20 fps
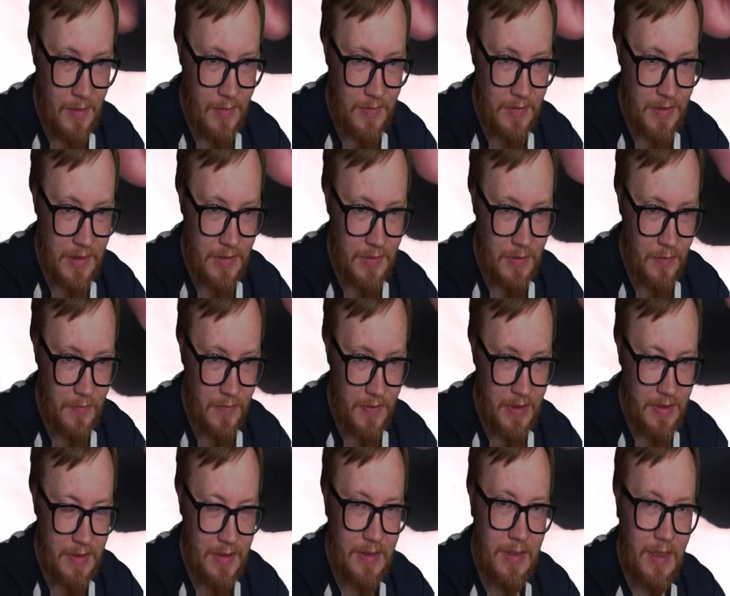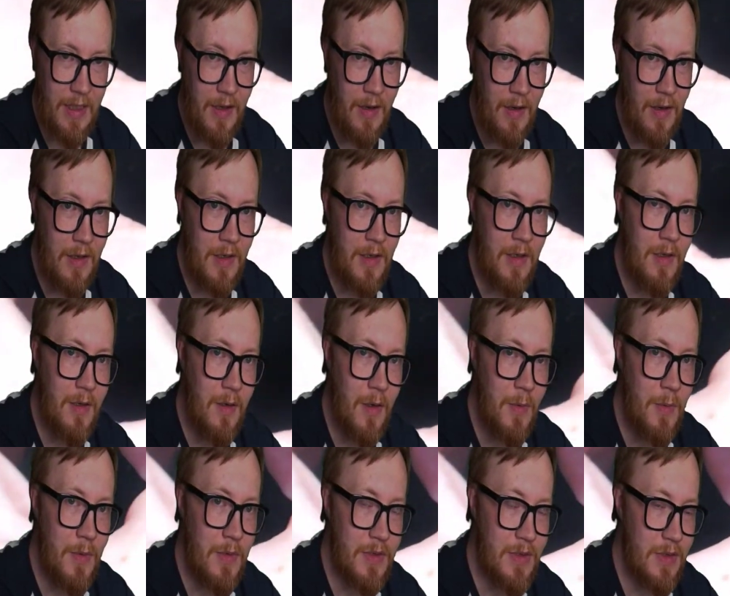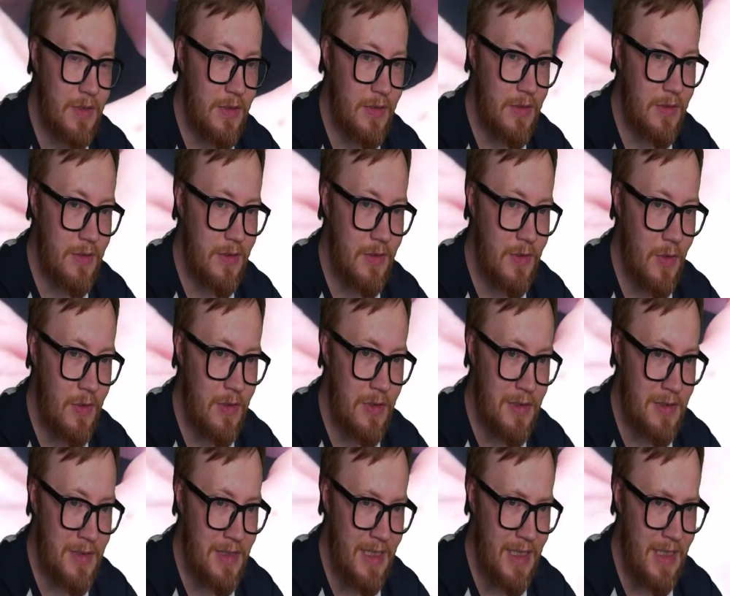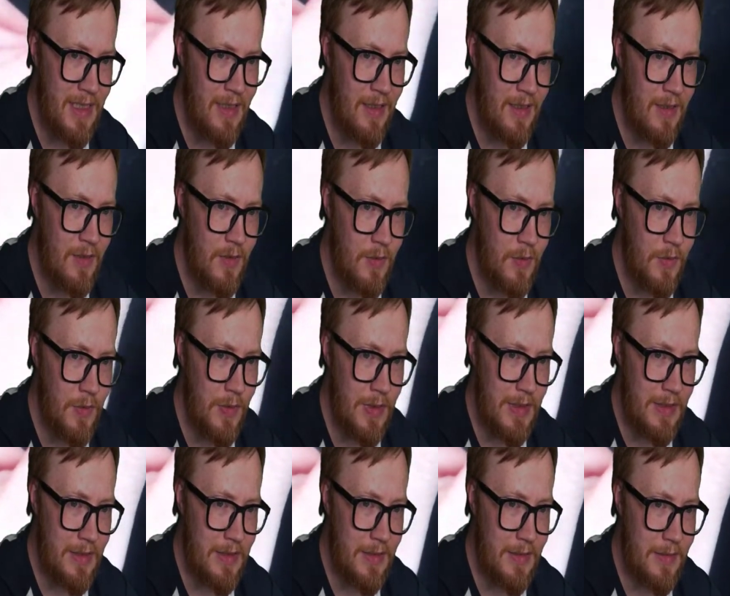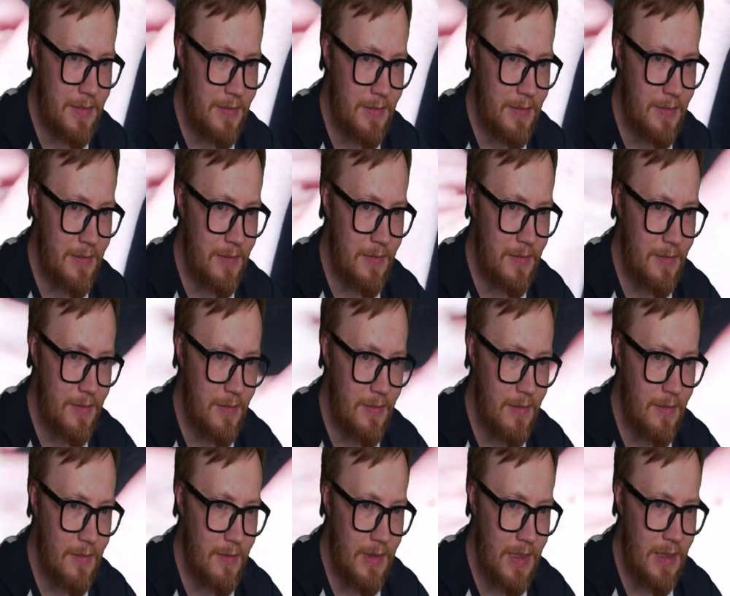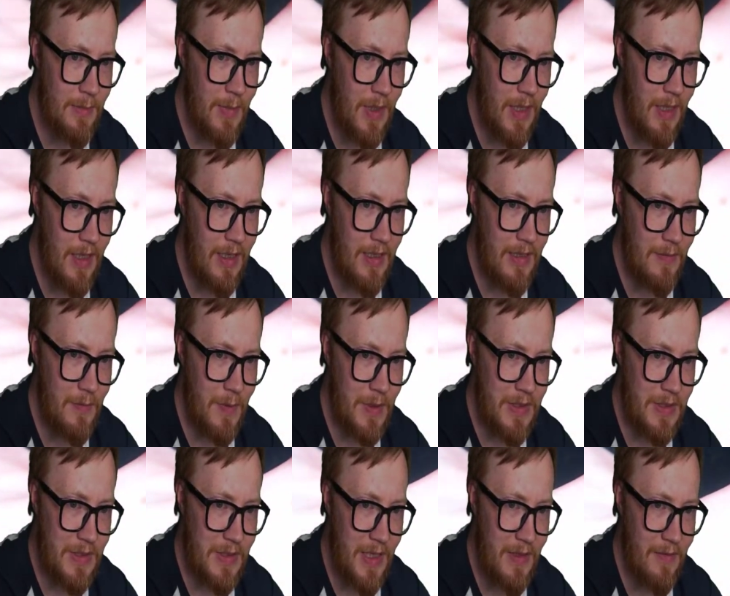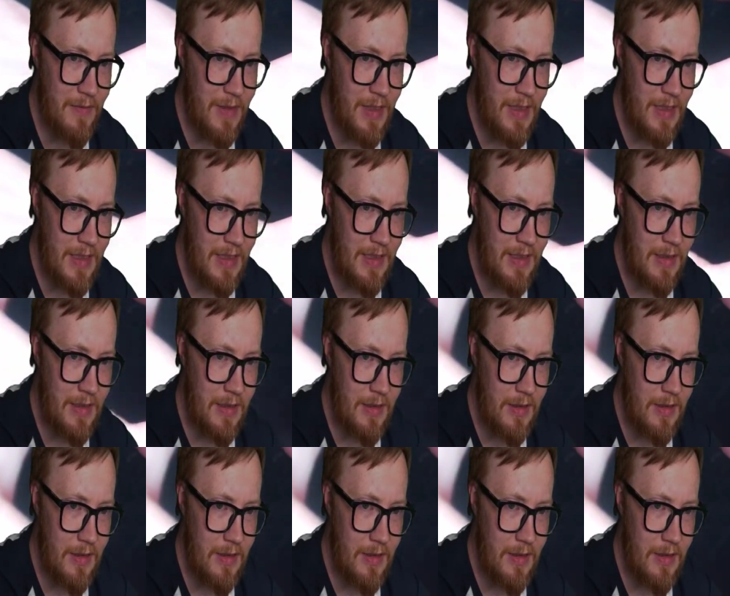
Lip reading: content of it are almost certainly ruined in my what's I feeling.